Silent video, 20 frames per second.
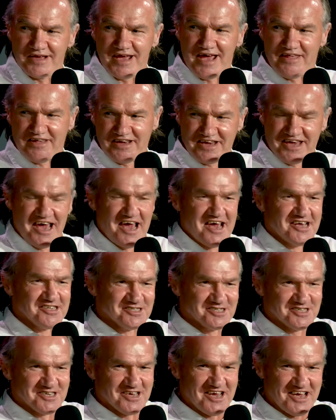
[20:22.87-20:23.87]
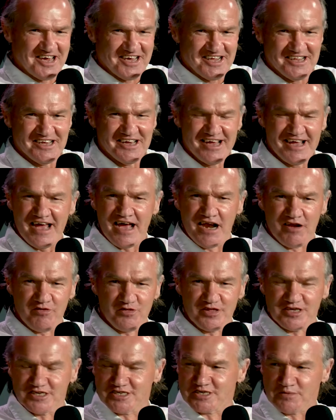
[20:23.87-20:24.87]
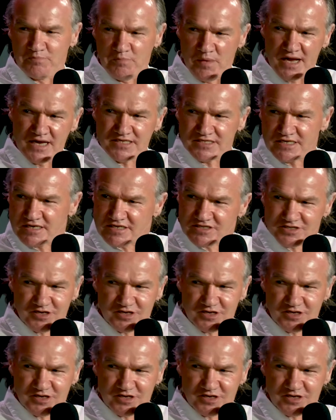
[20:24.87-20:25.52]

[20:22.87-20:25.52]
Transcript: and a canteen, and I thought, this is amazing. It's